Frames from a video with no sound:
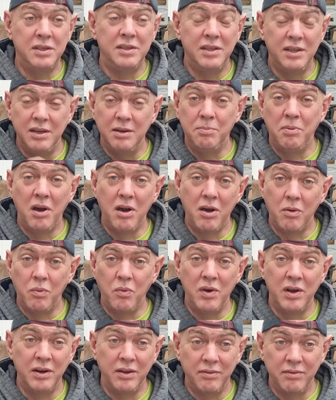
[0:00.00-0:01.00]
is in the part
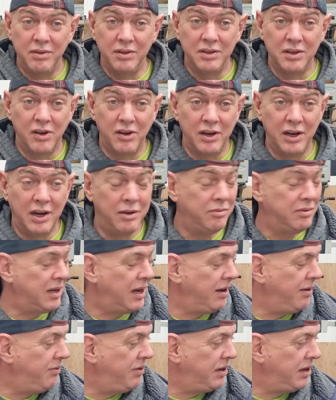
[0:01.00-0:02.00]
1 of the Dyno
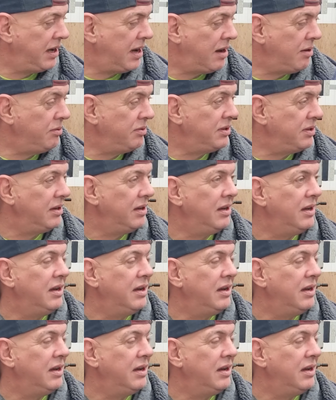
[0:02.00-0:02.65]
Day videos.